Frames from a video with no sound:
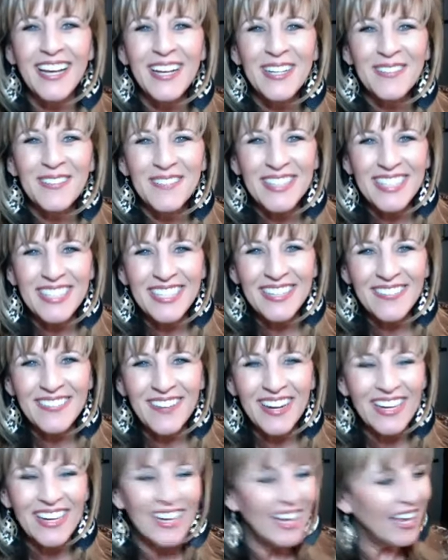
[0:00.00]
But
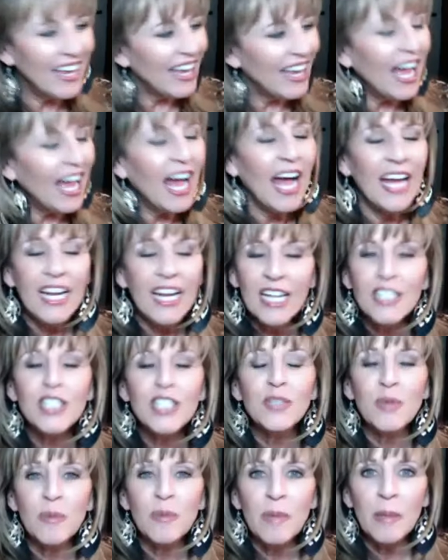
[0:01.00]
anyway, and I just
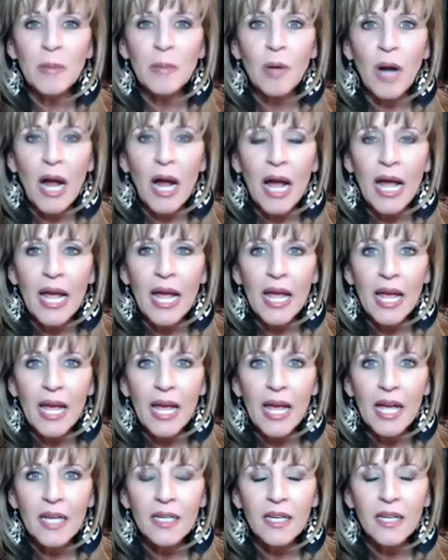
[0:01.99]
remember I
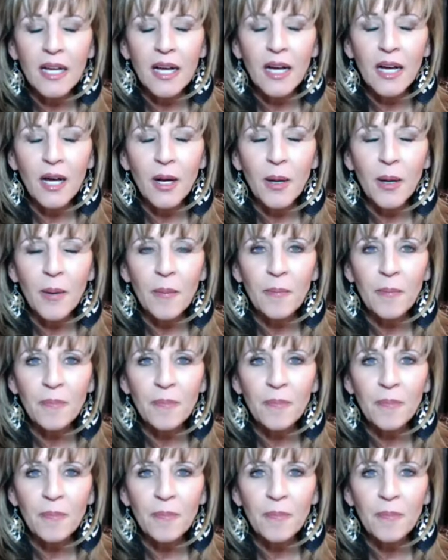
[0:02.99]
had, I